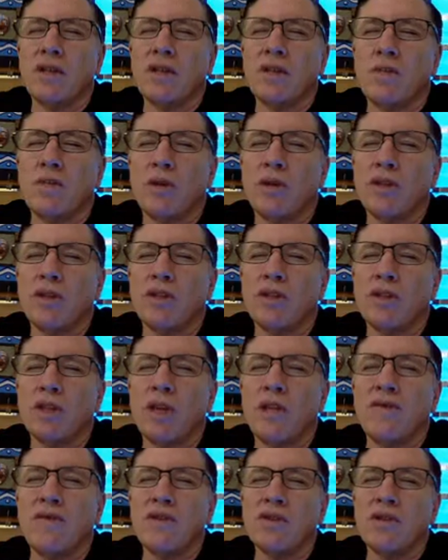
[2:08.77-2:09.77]
the precious
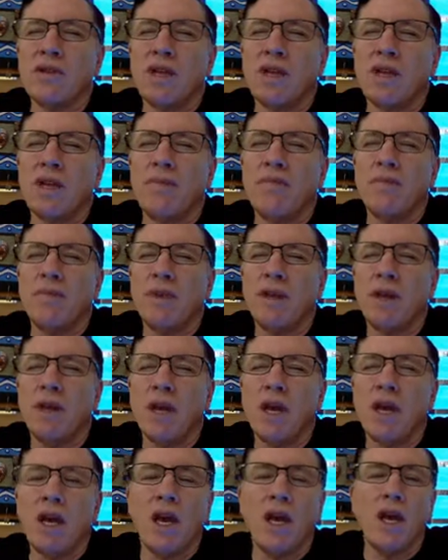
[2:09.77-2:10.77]
Savior's name.
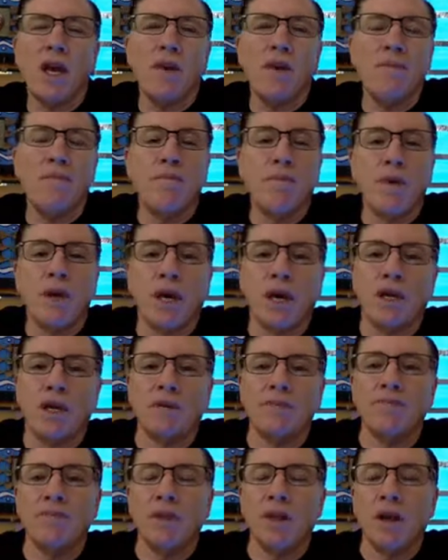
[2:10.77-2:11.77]

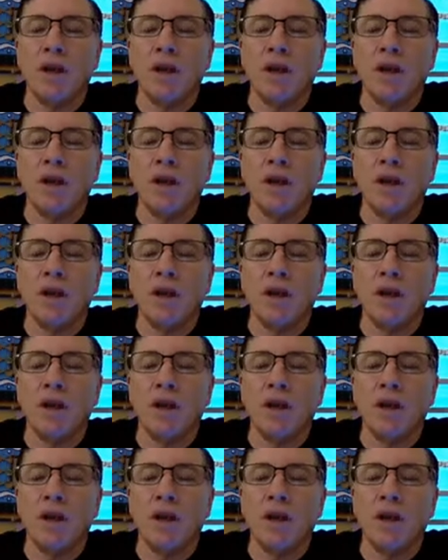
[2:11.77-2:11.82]
Amen.